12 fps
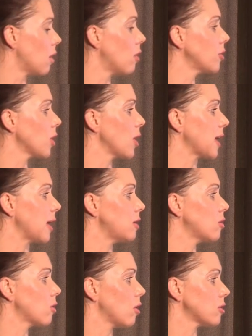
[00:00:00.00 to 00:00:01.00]
Ongoing
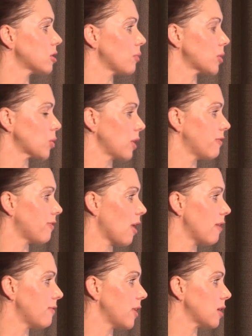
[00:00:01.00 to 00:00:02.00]
annual costs are between
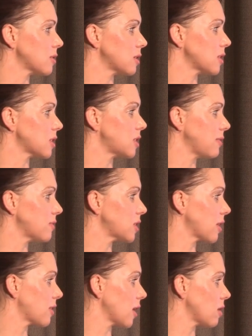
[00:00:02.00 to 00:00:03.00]
five thousand dollars to
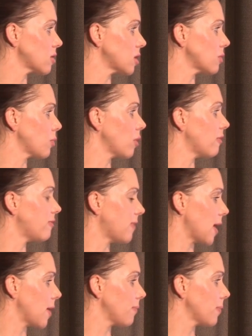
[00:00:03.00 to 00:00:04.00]
seventy thousand dollars per
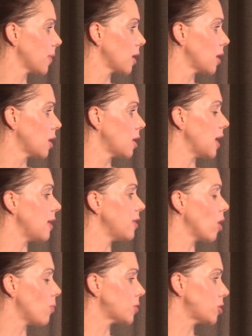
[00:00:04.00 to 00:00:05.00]
farm. And
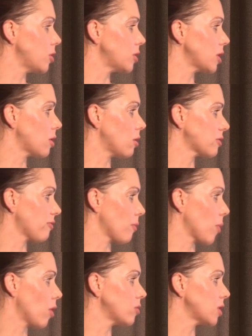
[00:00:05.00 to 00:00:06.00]
the opportunity cost of
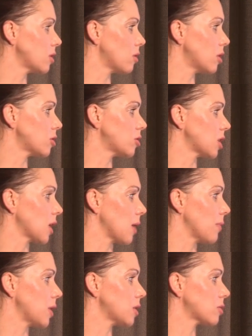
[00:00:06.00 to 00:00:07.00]
imposing nitrogen
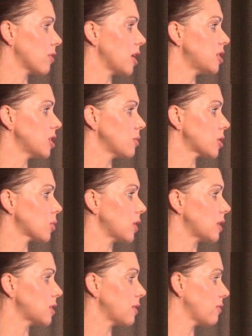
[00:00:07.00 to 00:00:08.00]
limits ranging
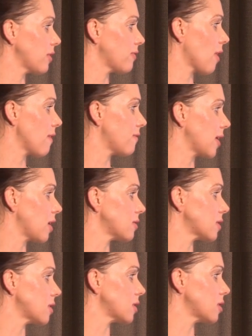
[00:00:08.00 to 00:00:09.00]
between seventy-five
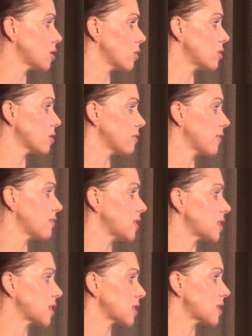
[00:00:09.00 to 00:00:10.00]
thousand dollars and two hundred
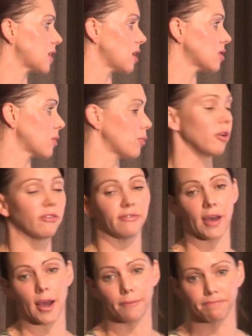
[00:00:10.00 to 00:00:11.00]
fifty-six thousand dollars per
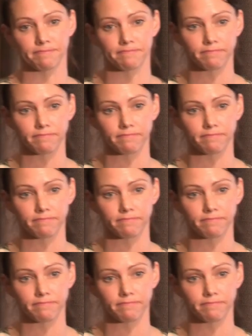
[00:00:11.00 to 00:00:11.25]
farm.